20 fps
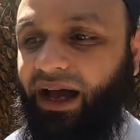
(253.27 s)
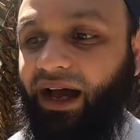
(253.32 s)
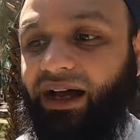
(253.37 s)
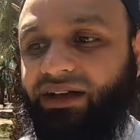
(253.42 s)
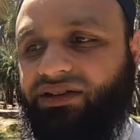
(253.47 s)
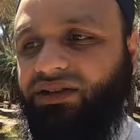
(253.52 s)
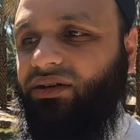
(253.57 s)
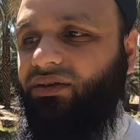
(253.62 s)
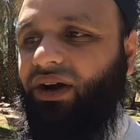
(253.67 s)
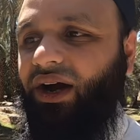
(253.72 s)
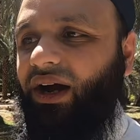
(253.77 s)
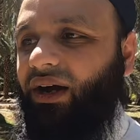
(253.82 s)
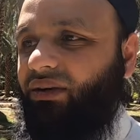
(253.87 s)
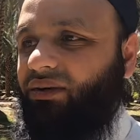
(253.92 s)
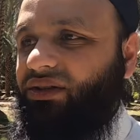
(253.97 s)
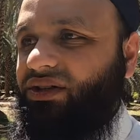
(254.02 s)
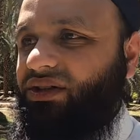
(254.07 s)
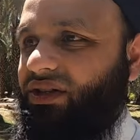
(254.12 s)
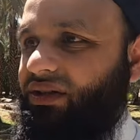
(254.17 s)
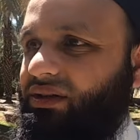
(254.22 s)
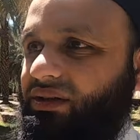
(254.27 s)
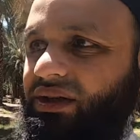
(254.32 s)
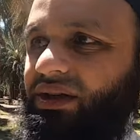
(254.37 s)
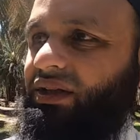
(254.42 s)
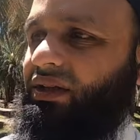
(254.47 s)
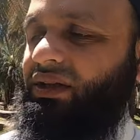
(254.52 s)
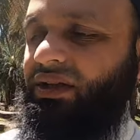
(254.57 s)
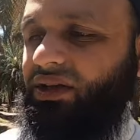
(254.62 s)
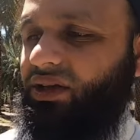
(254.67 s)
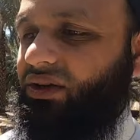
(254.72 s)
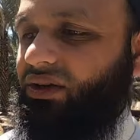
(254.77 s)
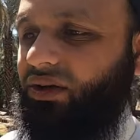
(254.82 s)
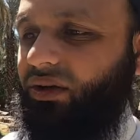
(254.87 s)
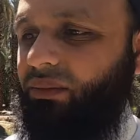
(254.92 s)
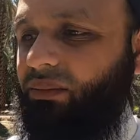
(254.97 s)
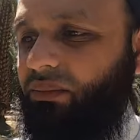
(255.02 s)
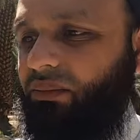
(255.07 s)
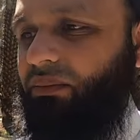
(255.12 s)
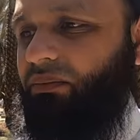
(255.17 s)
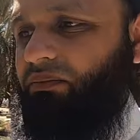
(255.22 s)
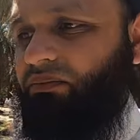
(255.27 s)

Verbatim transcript: ask around and you know